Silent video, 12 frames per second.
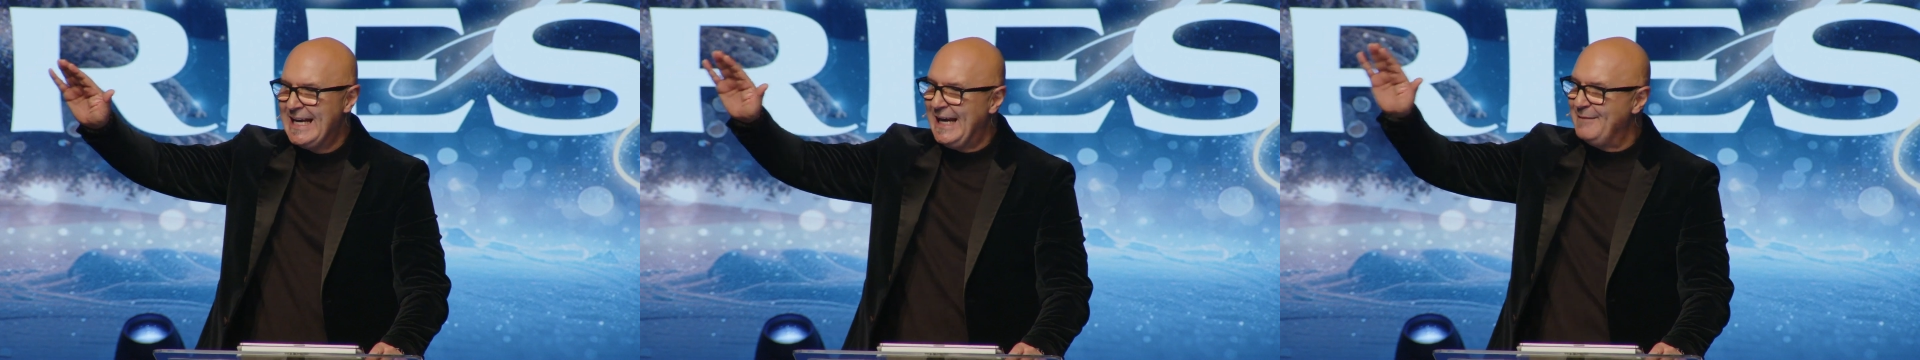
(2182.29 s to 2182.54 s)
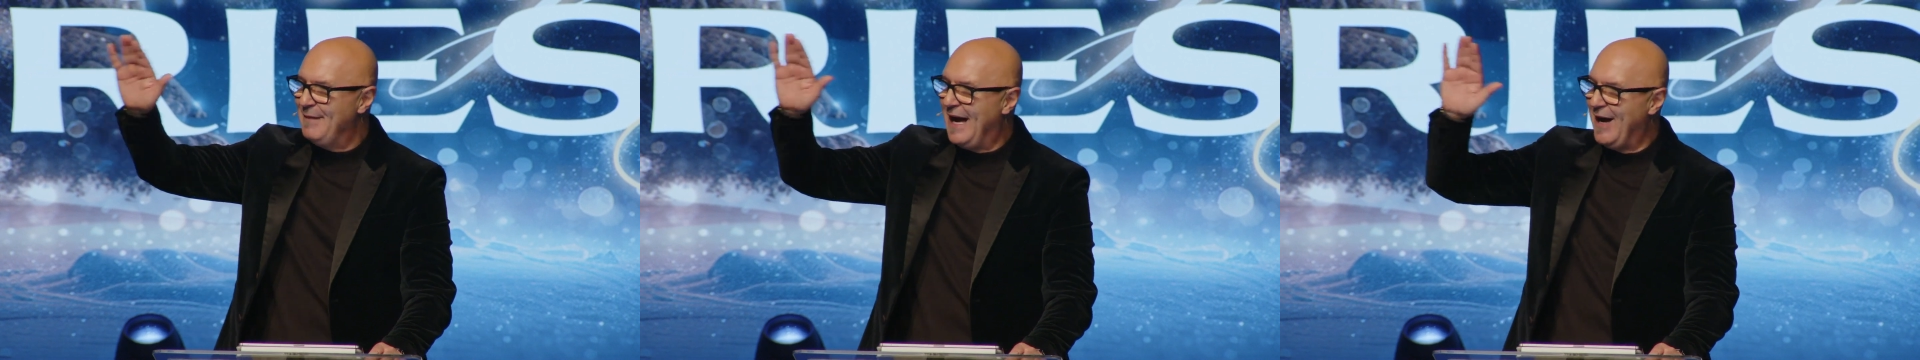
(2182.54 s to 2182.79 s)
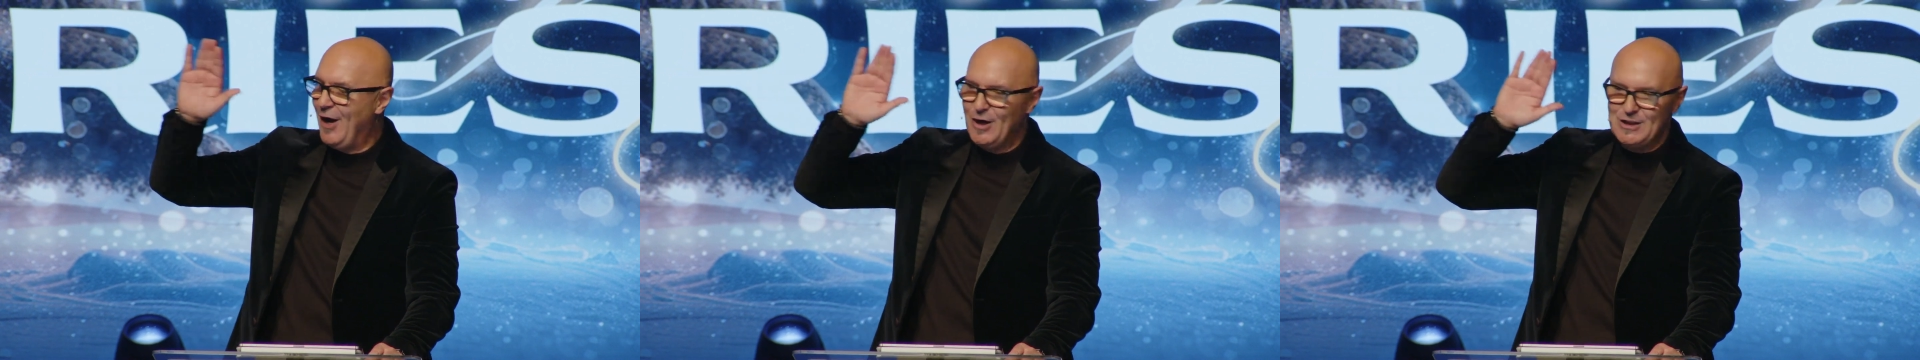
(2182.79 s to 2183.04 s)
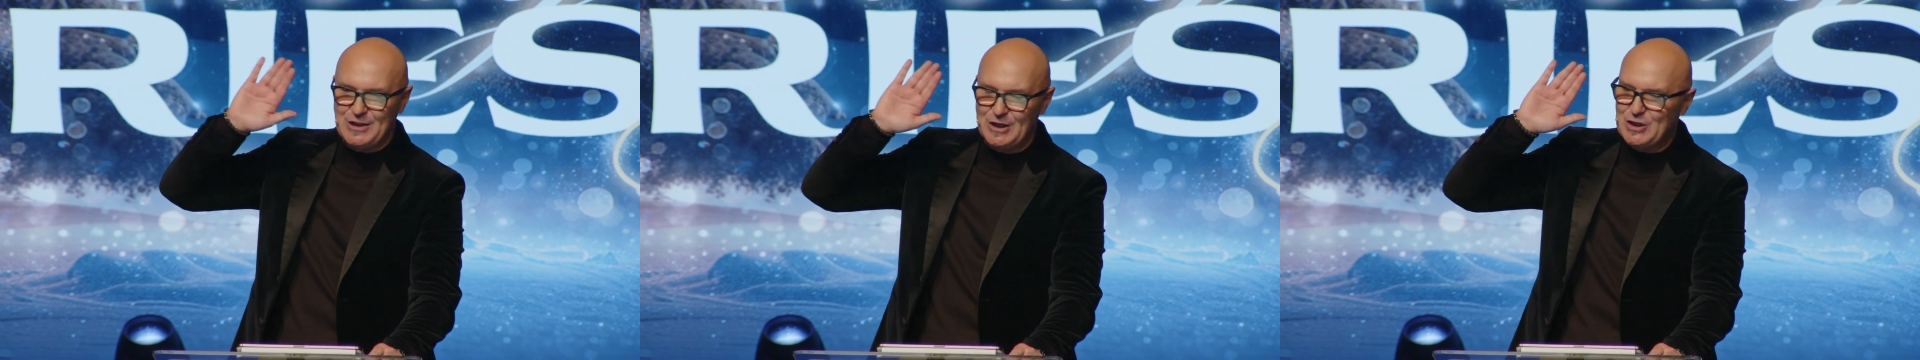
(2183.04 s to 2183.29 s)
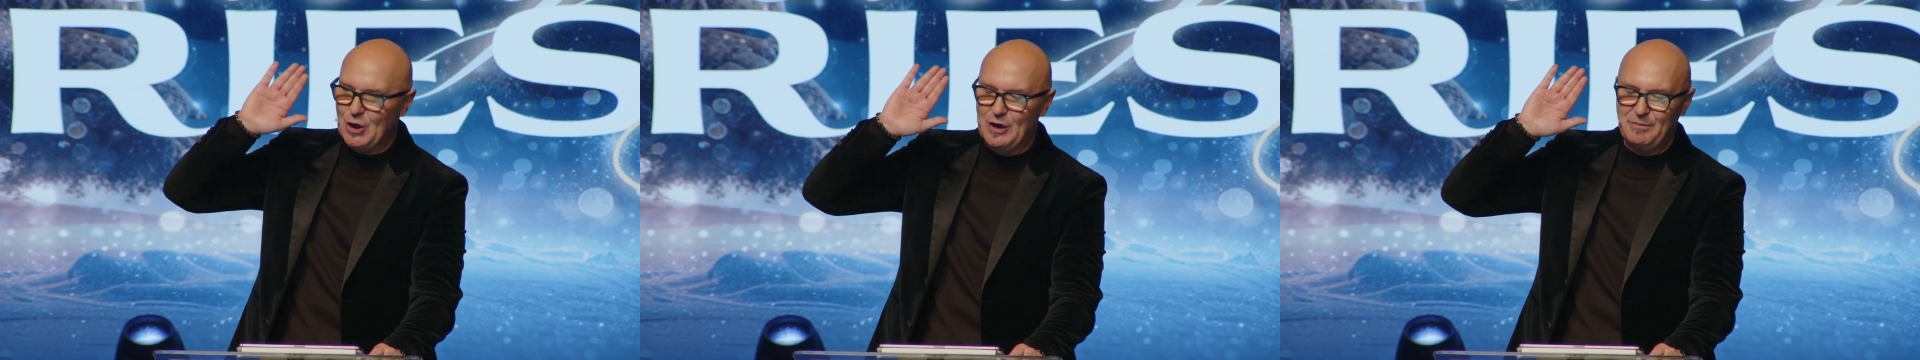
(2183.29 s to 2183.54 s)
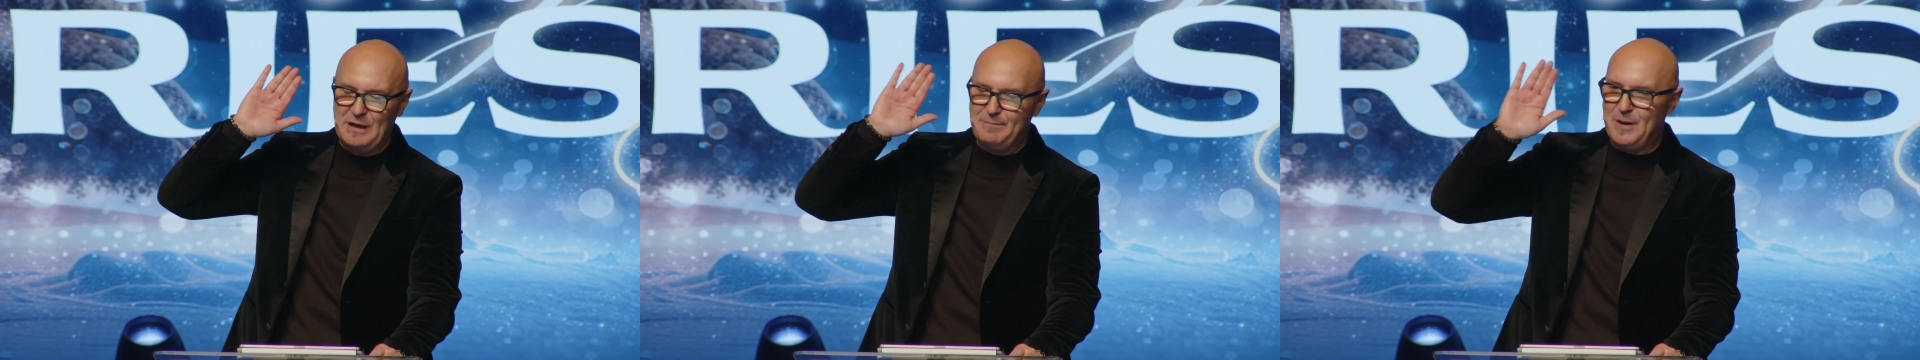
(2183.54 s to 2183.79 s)
In my house, there's going
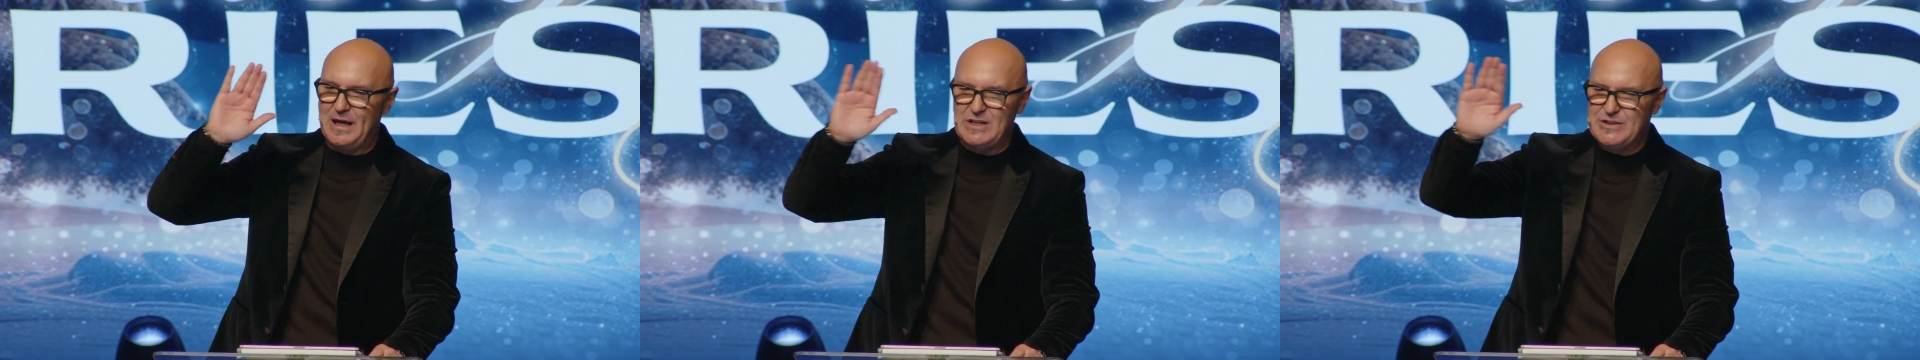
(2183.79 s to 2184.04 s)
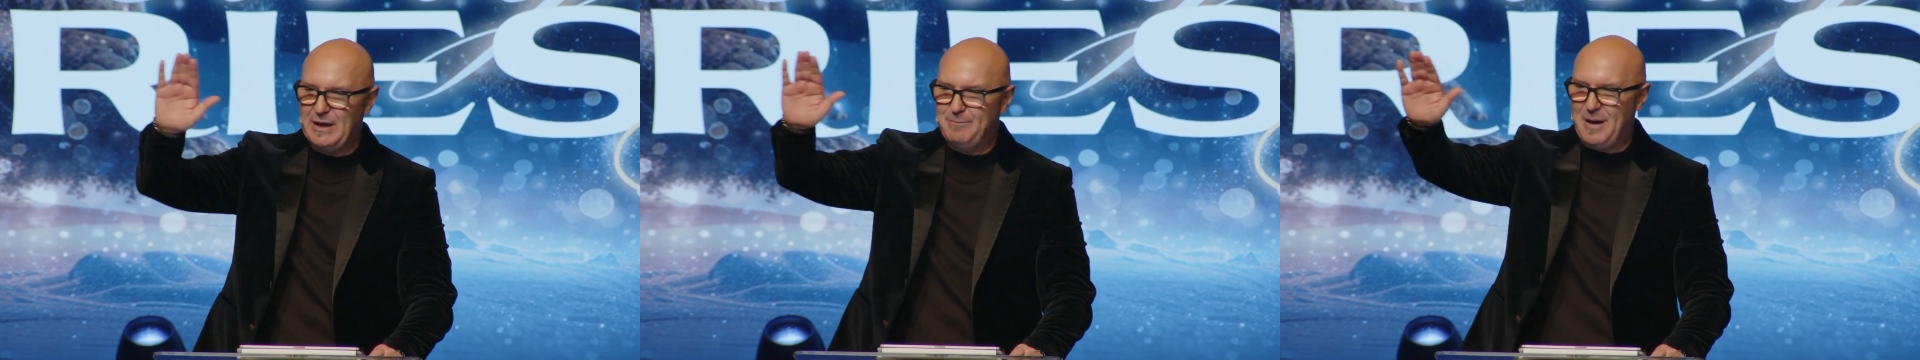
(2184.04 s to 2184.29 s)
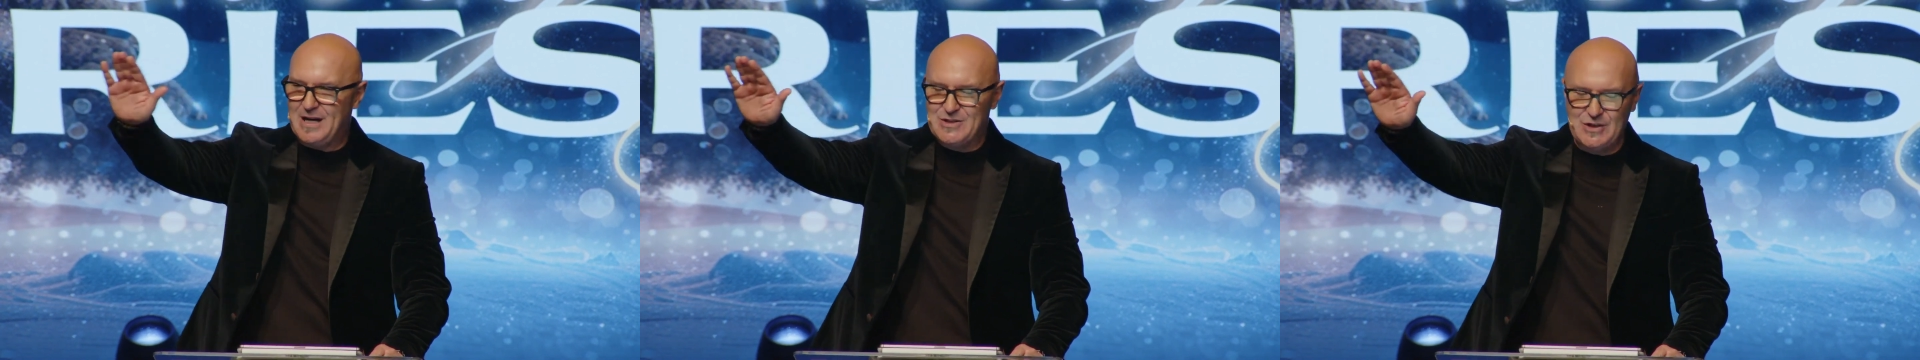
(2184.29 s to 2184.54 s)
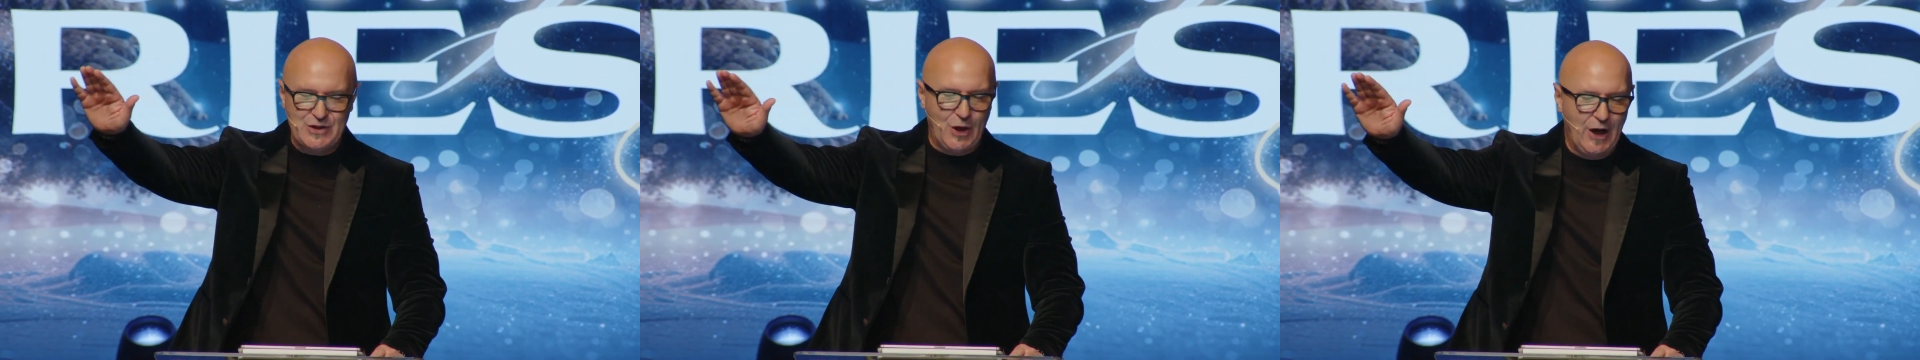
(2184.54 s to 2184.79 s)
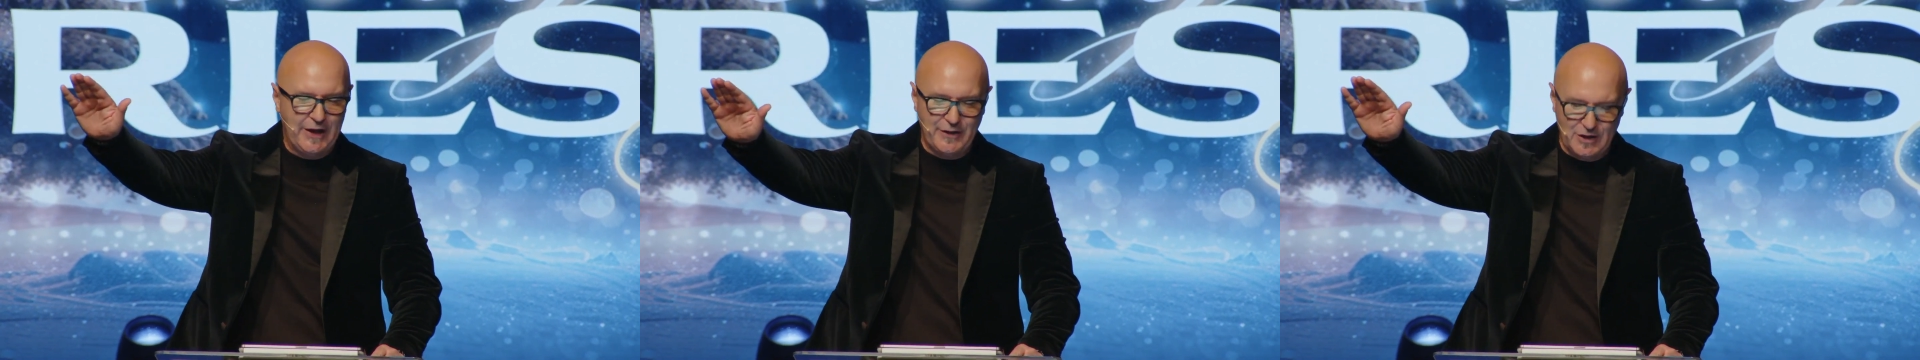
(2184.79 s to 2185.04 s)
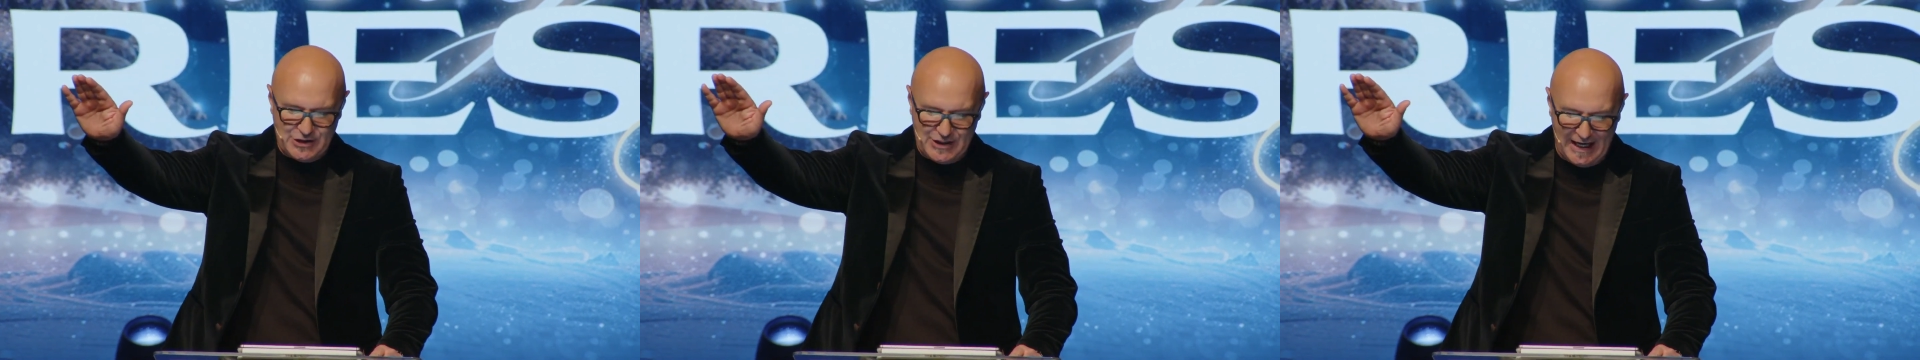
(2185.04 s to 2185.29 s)
to be peace that passes all
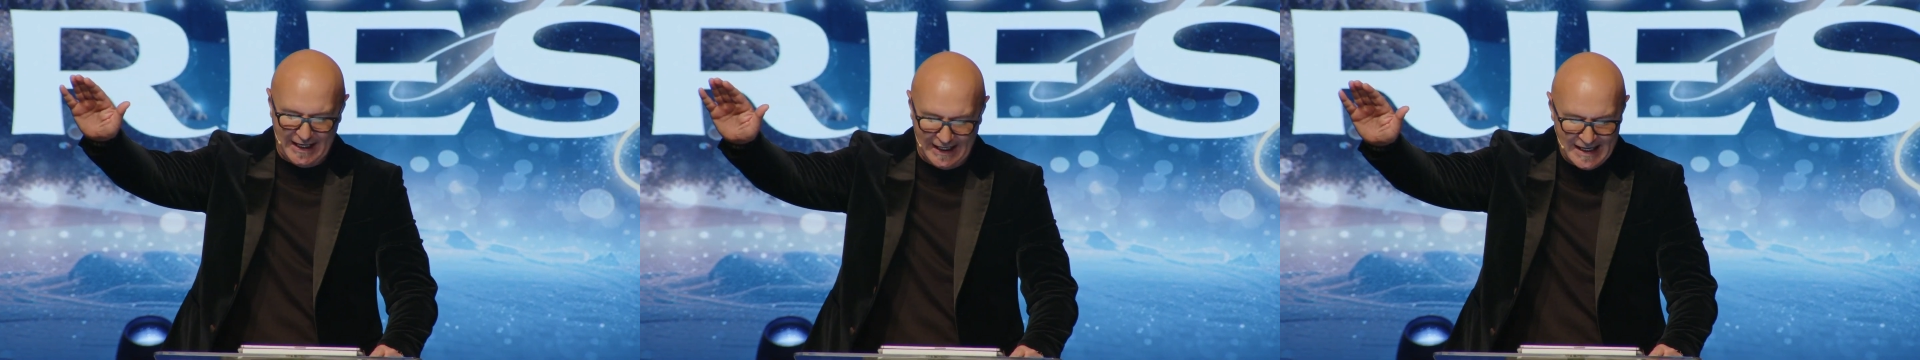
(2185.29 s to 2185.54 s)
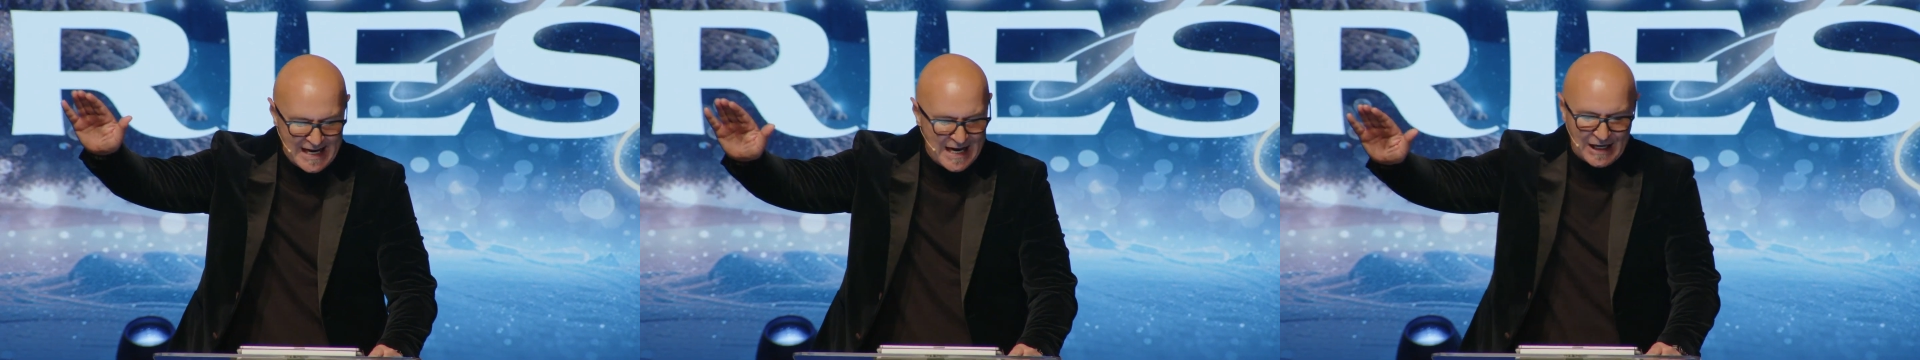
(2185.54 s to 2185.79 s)
understanding.